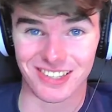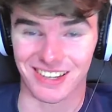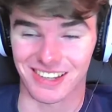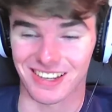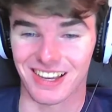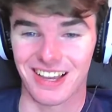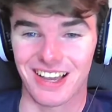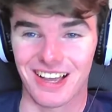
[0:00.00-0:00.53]

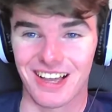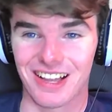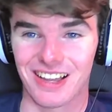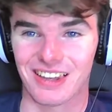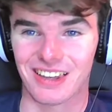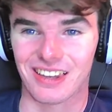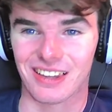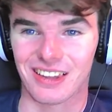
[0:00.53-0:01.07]
Well,
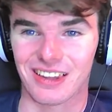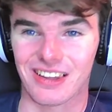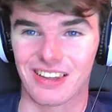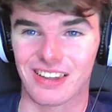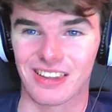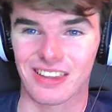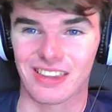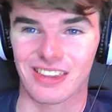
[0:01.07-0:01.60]

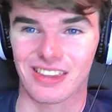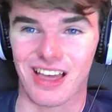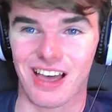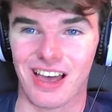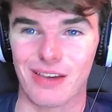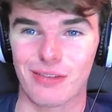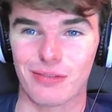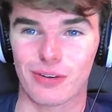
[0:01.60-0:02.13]

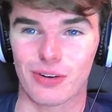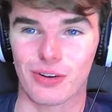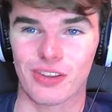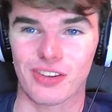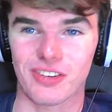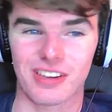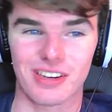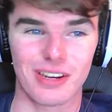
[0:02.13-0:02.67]
live on the
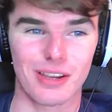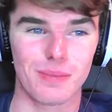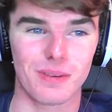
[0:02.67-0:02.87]
Sunday Biscuits.